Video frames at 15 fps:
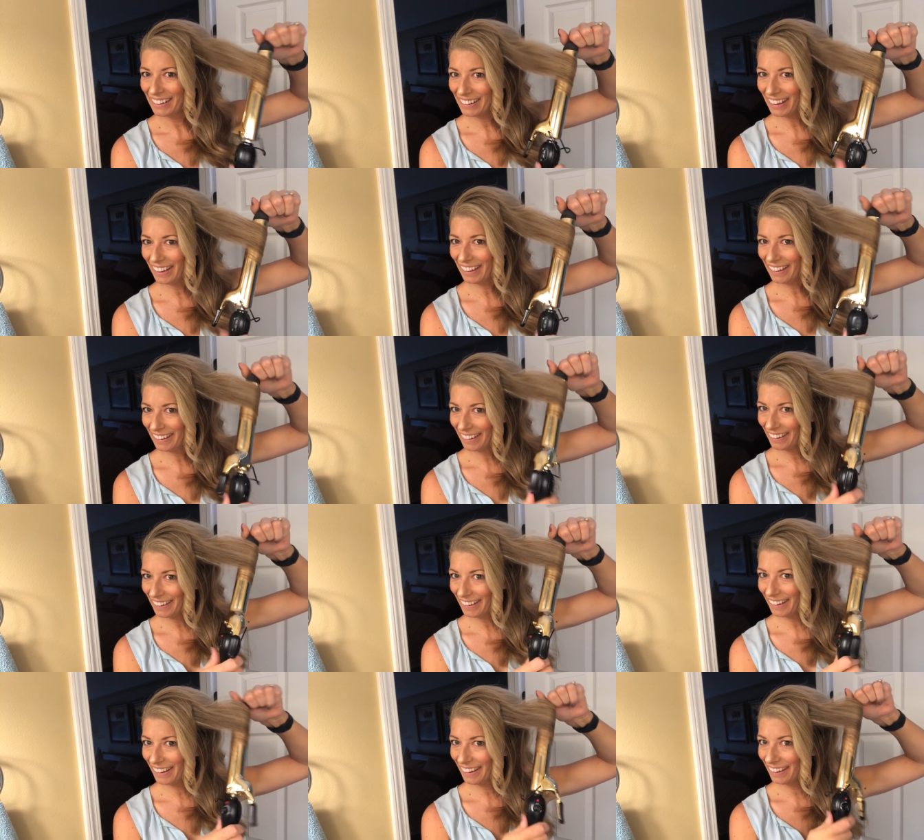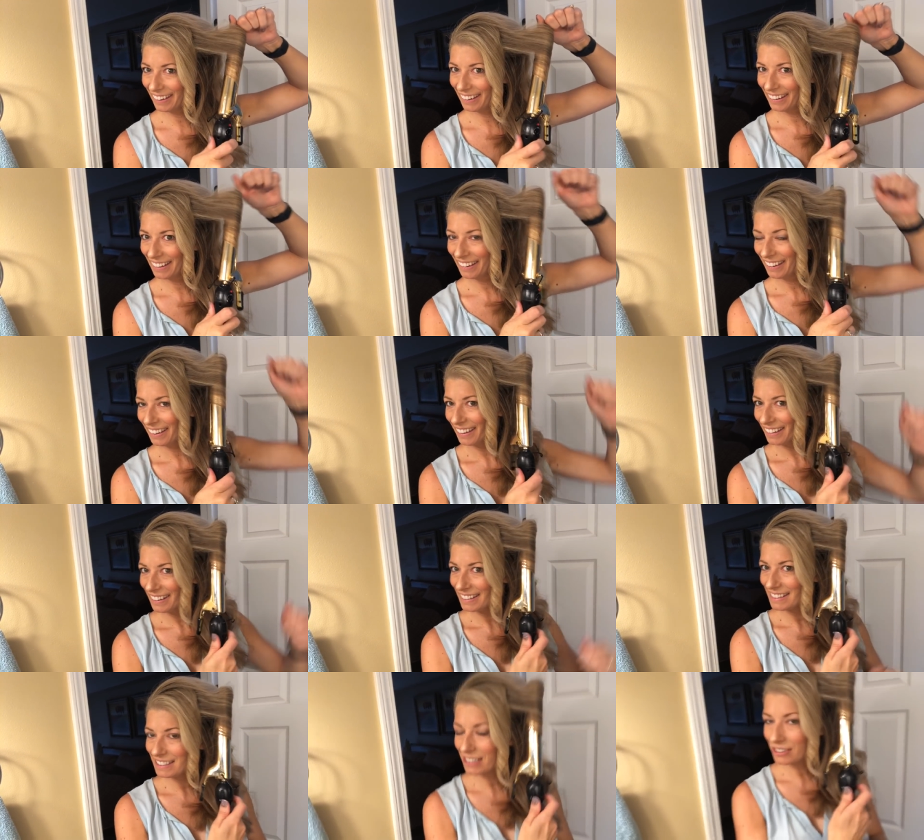Ay, ay, ay.
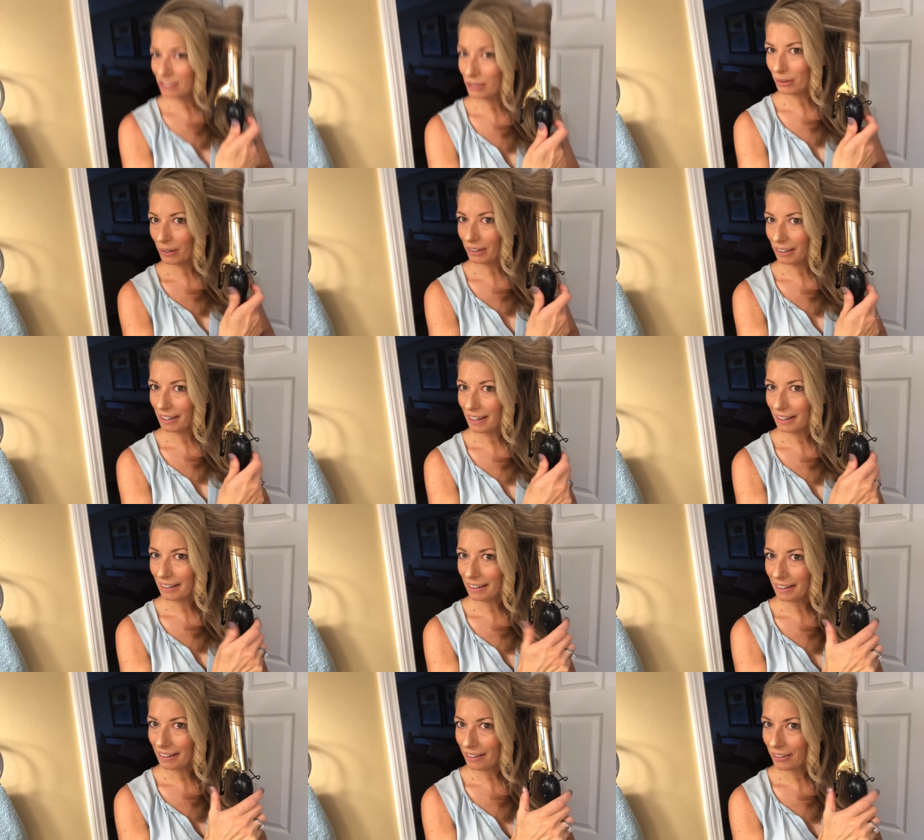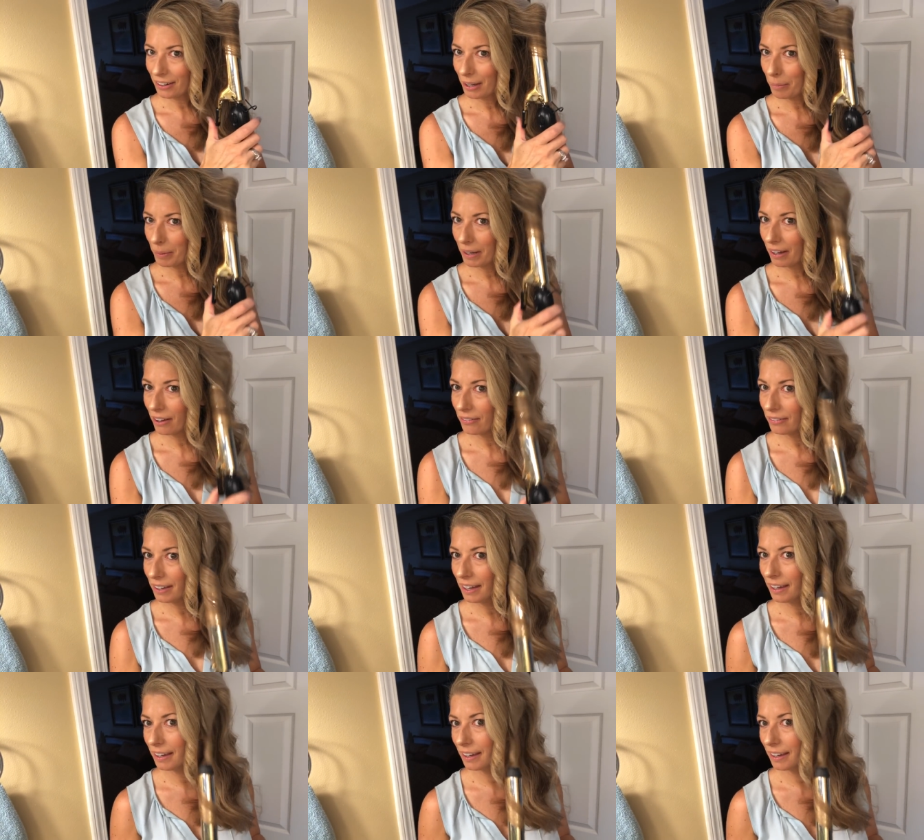Still too early, I need another cup of coffee.